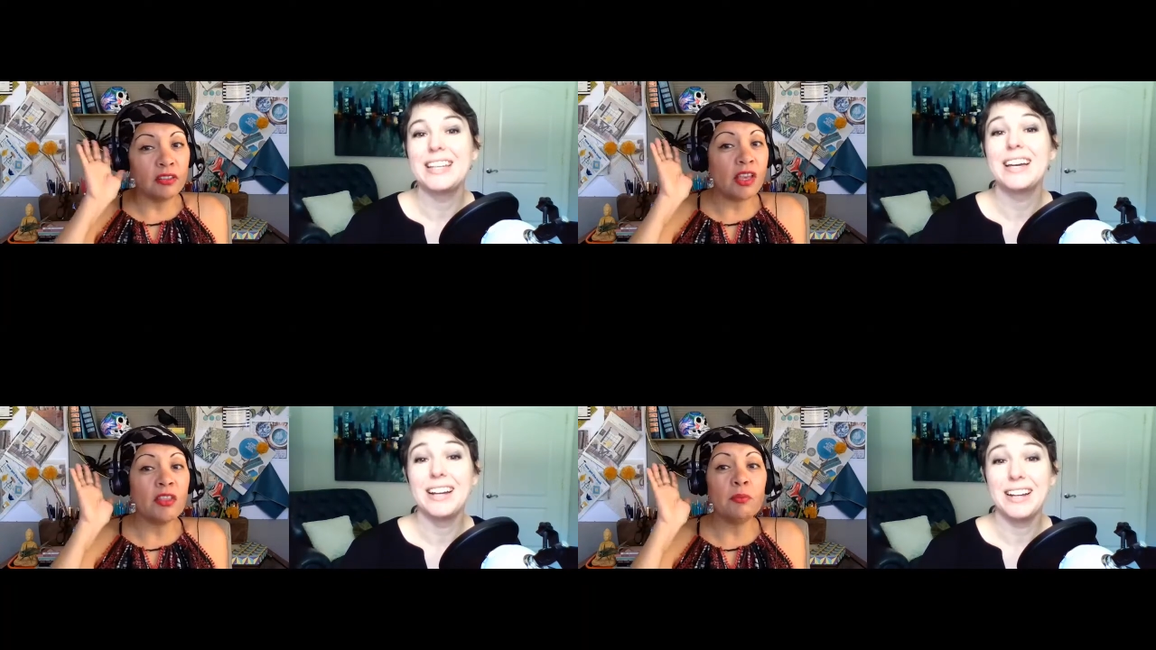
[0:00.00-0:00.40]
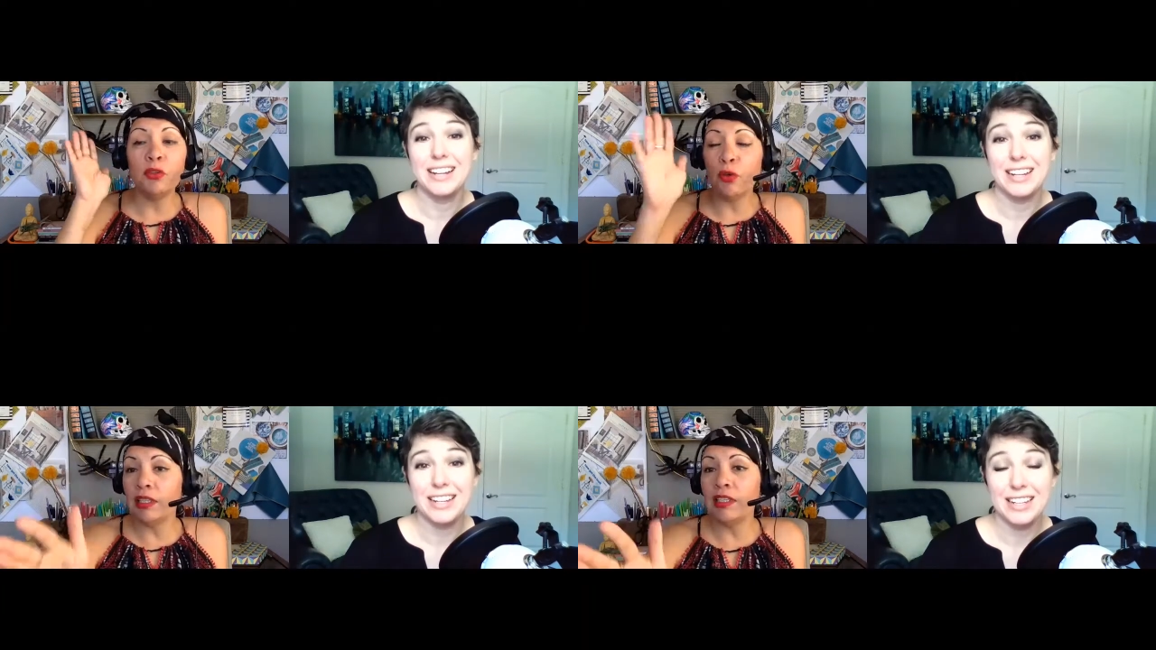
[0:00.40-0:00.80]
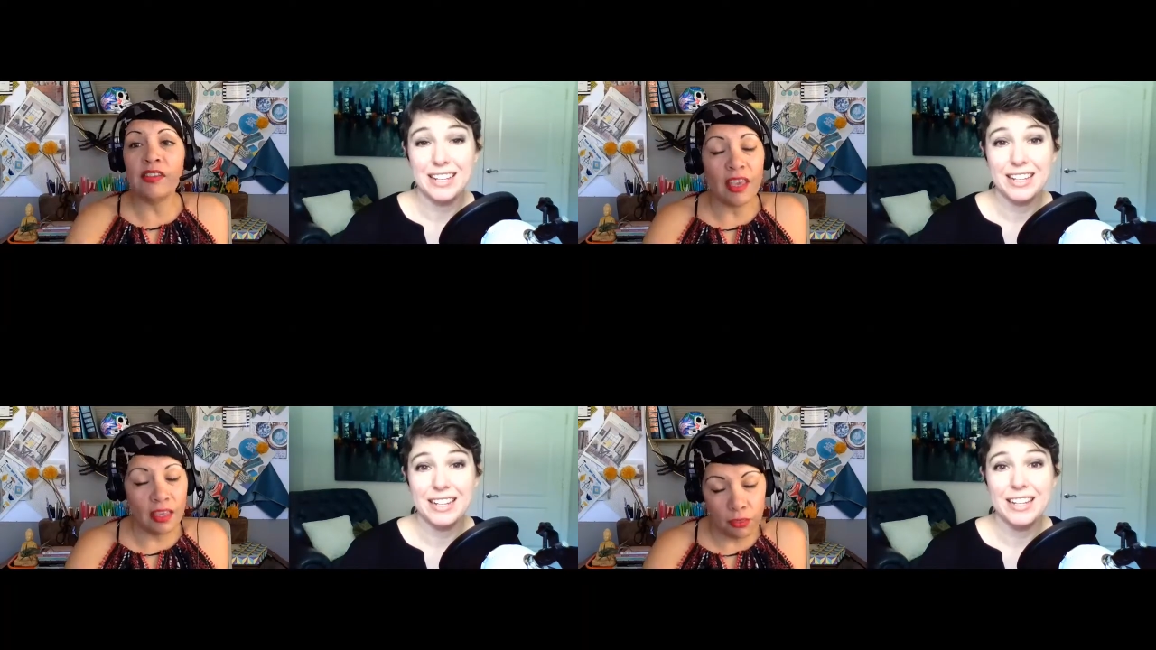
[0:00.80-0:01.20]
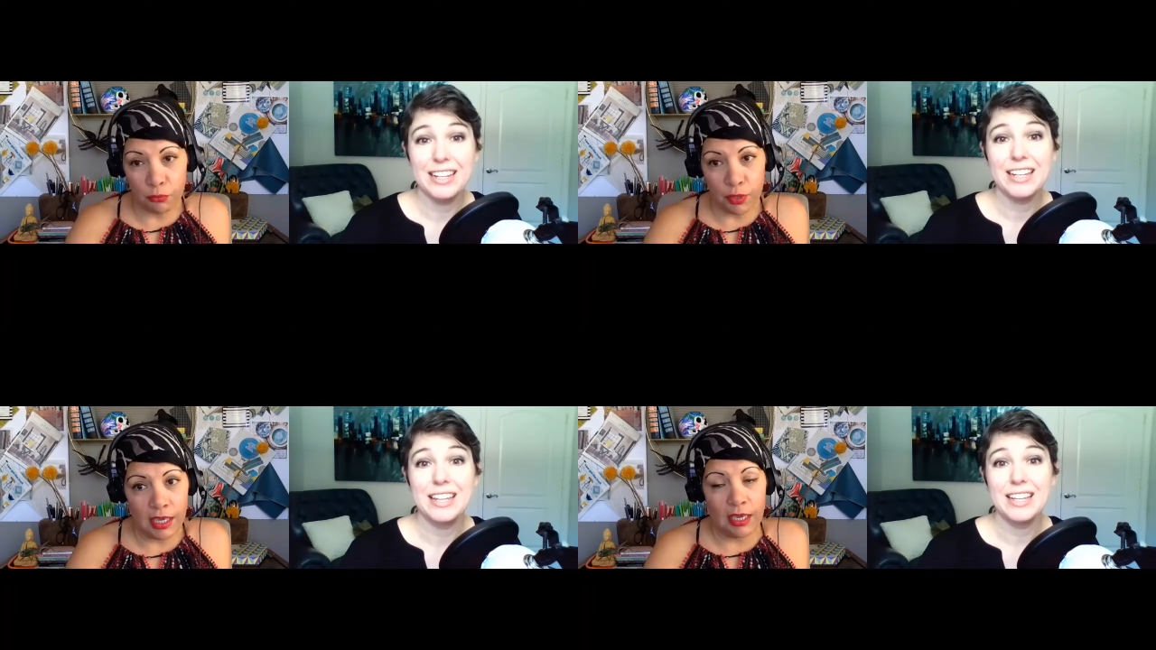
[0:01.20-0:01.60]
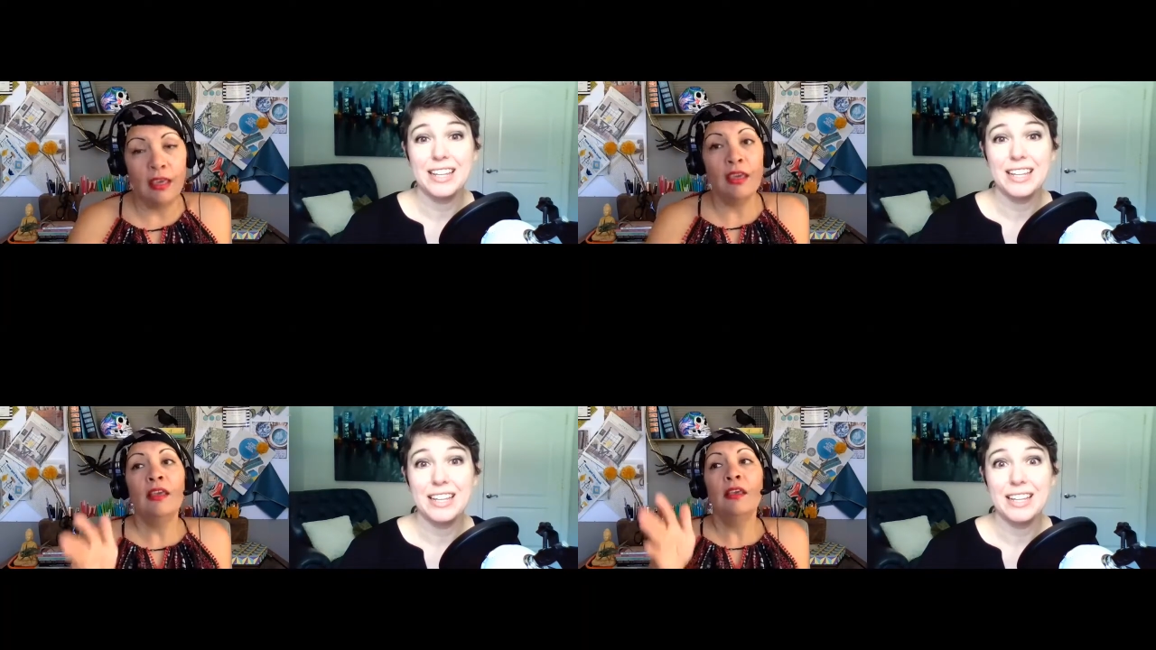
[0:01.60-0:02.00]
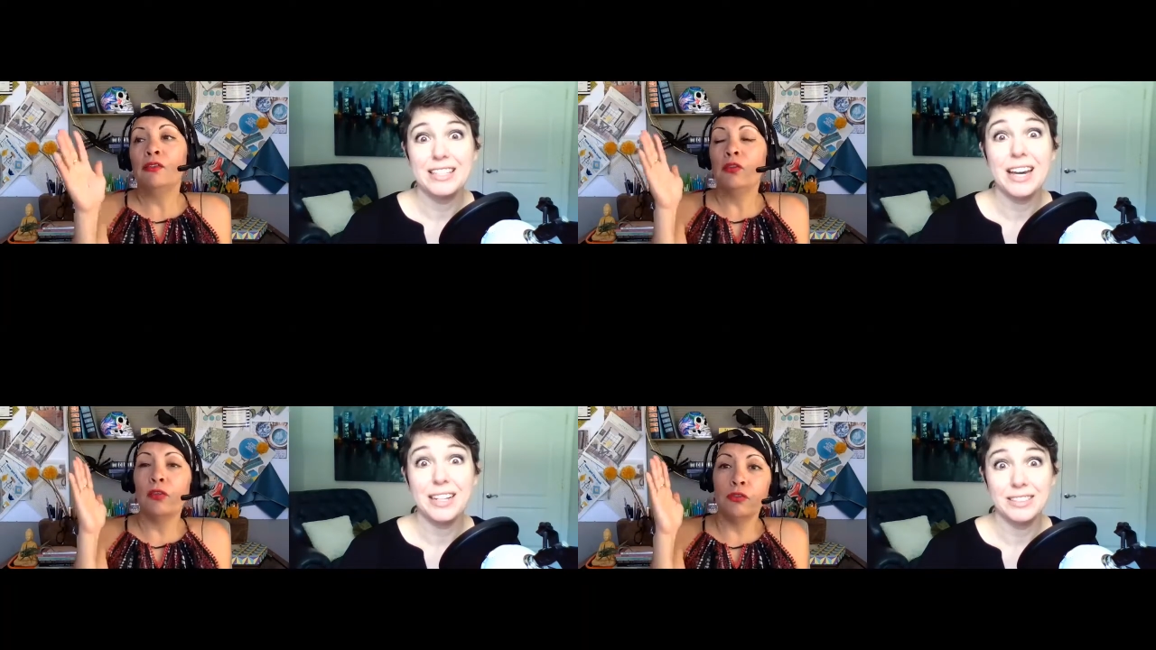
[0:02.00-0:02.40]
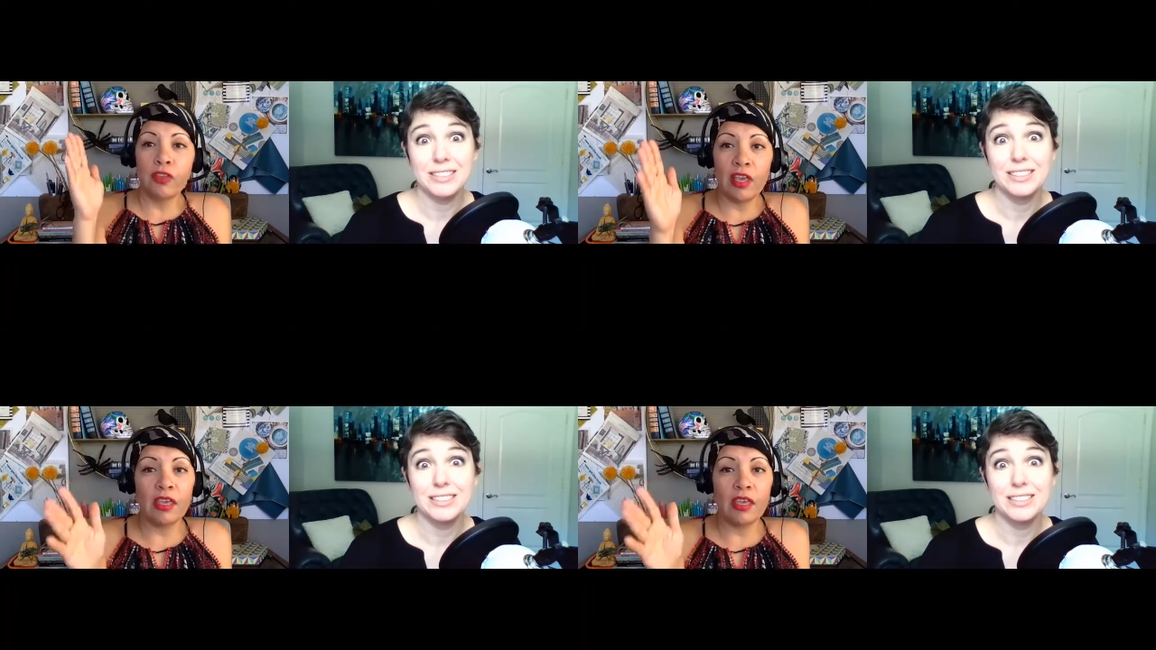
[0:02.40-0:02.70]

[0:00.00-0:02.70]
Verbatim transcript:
Speaker 1: tell them to at least take three so yeah. there's